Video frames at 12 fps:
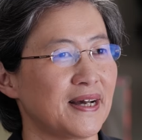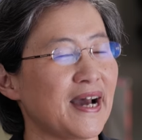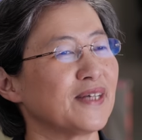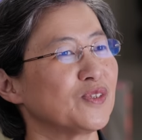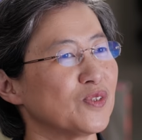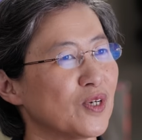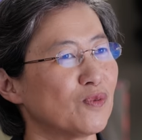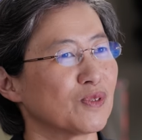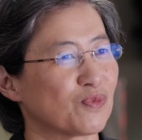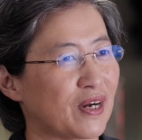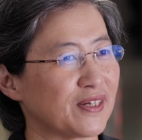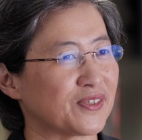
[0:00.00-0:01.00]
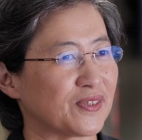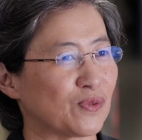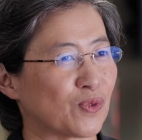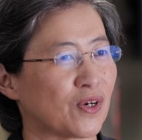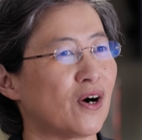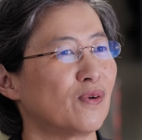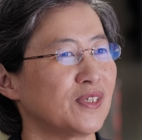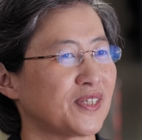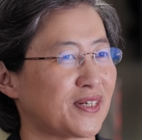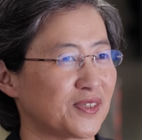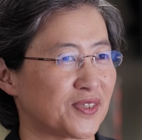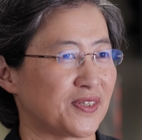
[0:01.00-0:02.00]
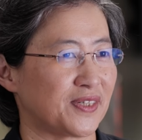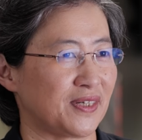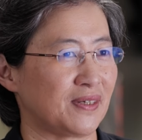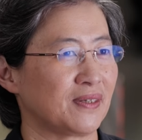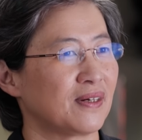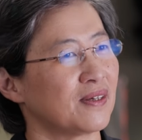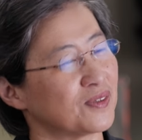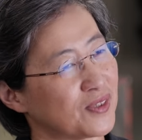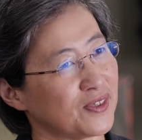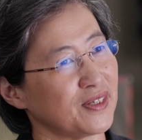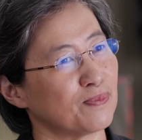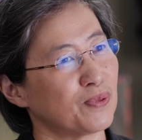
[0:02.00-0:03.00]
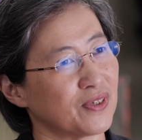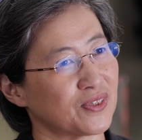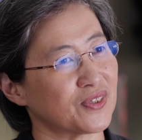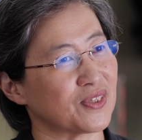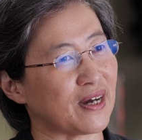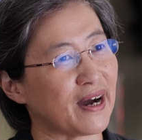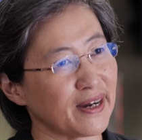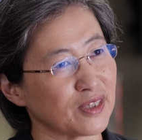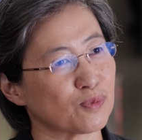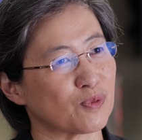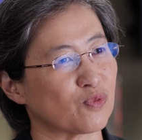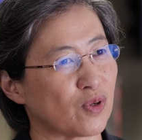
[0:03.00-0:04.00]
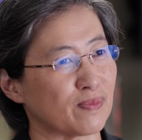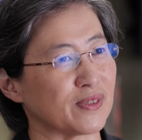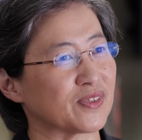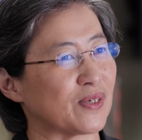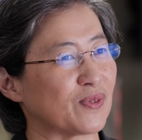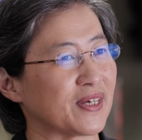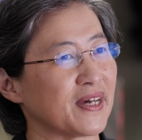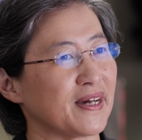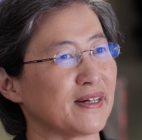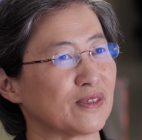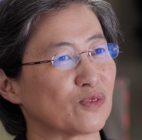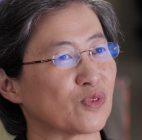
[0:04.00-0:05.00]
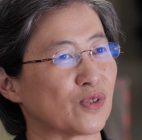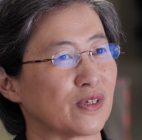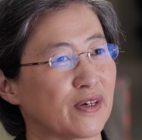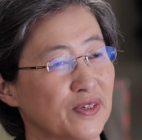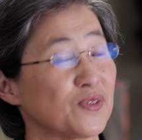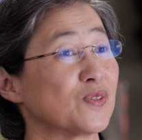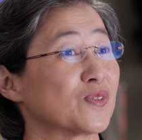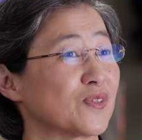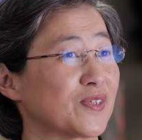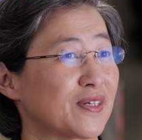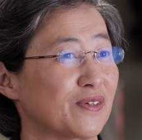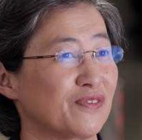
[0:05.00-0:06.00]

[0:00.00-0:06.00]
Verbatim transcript: As you know with Ryzen, we're always on a journey, a journey to push the highest performance that we can for our users and our